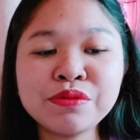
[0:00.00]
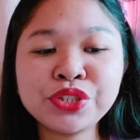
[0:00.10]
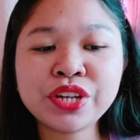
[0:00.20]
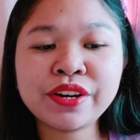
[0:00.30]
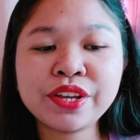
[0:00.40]
I
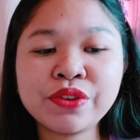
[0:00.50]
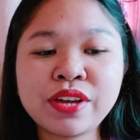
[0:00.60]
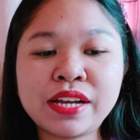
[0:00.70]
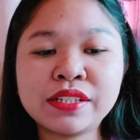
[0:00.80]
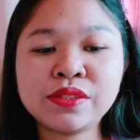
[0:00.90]
know sharing
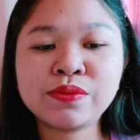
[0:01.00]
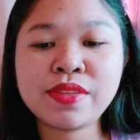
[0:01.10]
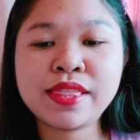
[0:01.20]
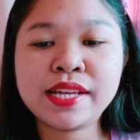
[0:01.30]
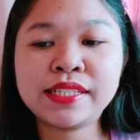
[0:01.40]
you guys
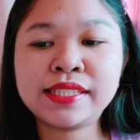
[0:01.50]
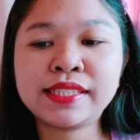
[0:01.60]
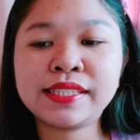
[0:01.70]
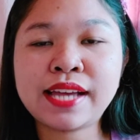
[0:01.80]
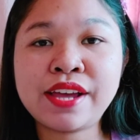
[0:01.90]
with this
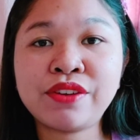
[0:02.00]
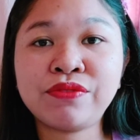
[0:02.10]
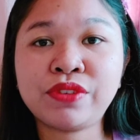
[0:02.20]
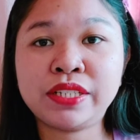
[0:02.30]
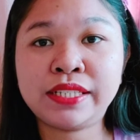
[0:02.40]
kind
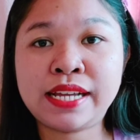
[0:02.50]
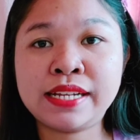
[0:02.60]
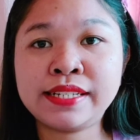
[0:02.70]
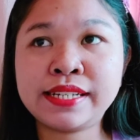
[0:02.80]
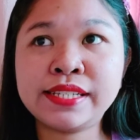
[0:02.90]
of
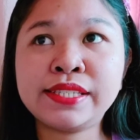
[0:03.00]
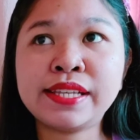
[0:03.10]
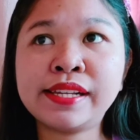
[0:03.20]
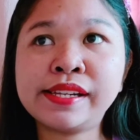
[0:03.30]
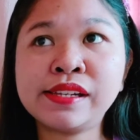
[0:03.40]
content
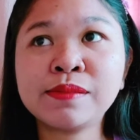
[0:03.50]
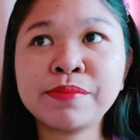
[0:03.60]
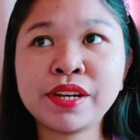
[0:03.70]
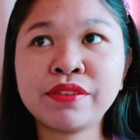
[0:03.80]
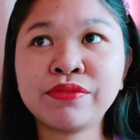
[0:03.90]
is a little
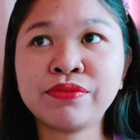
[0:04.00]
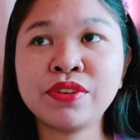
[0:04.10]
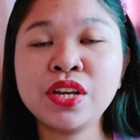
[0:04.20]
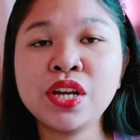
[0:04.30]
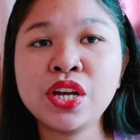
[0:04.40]
bit of
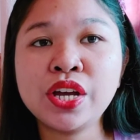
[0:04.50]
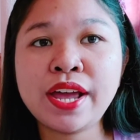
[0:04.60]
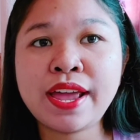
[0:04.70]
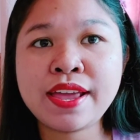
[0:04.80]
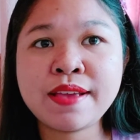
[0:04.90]

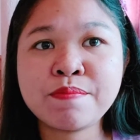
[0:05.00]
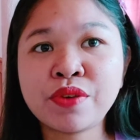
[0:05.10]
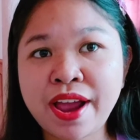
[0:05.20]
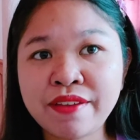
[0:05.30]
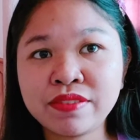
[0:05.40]
a
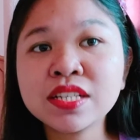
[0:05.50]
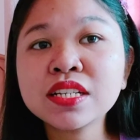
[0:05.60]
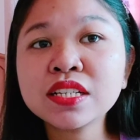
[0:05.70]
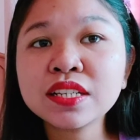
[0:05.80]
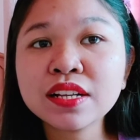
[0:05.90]

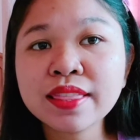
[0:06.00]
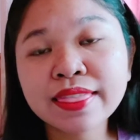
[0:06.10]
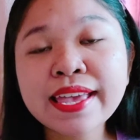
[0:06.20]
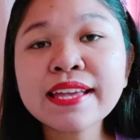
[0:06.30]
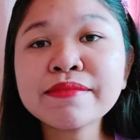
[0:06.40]
private
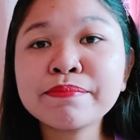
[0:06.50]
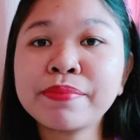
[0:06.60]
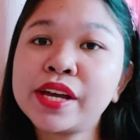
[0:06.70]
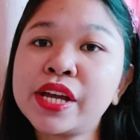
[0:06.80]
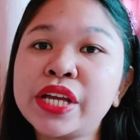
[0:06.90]

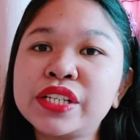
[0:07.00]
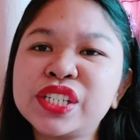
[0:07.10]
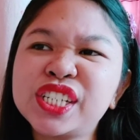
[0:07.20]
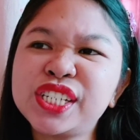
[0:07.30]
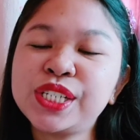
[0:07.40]
thing, but,
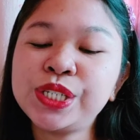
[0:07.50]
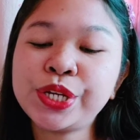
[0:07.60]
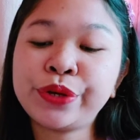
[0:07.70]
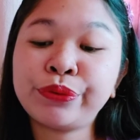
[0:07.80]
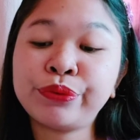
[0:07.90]
you
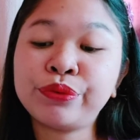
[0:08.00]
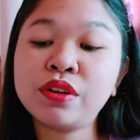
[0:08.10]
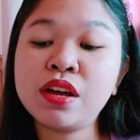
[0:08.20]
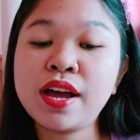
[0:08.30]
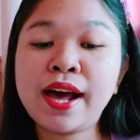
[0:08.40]
know,
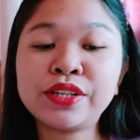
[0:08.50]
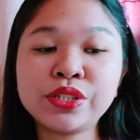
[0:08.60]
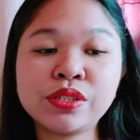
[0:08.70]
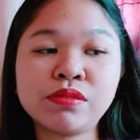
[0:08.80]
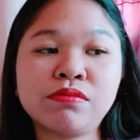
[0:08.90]
I
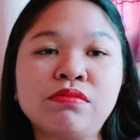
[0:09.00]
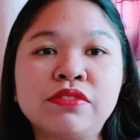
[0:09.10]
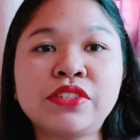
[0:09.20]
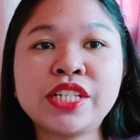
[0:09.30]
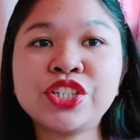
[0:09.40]
just
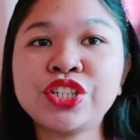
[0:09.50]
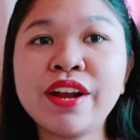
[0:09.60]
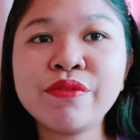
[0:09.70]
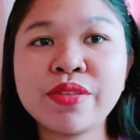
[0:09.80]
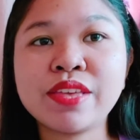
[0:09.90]
want to
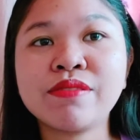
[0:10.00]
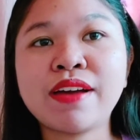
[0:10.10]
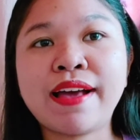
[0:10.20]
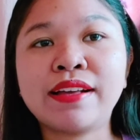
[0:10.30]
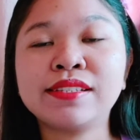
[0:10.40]
share with
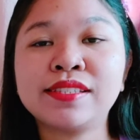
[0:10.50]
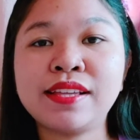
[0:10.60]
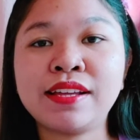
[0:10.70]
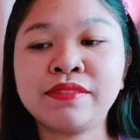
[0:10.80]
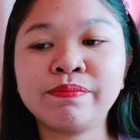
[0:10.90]
you guys
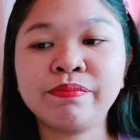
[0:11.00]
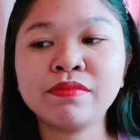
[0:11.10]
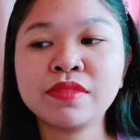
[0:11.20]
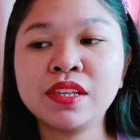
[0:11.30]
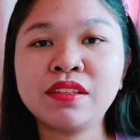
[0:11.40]
and,
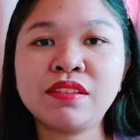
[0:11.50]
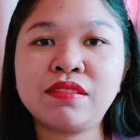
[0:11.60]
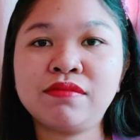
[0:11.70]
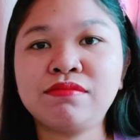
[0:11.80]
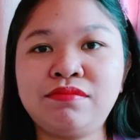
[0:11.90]

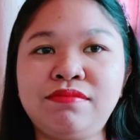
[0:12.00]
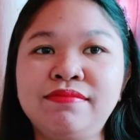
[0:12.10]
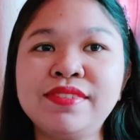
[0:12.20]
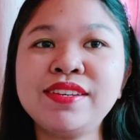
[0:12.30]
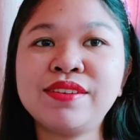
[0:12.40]

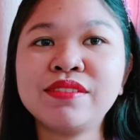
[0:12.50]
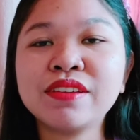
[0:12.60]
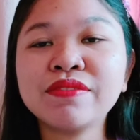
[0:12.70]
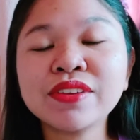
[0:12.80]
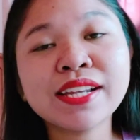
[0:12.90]
you
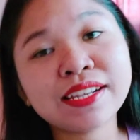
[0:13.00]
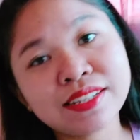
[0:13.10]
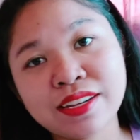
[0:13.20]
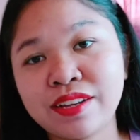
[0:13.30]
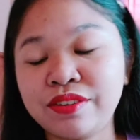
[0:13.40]
know, give you an
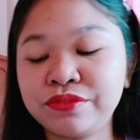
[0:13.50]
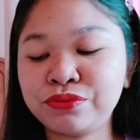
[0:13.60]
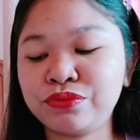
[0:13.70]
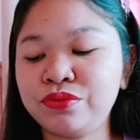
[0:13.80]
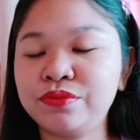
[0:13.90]
idea of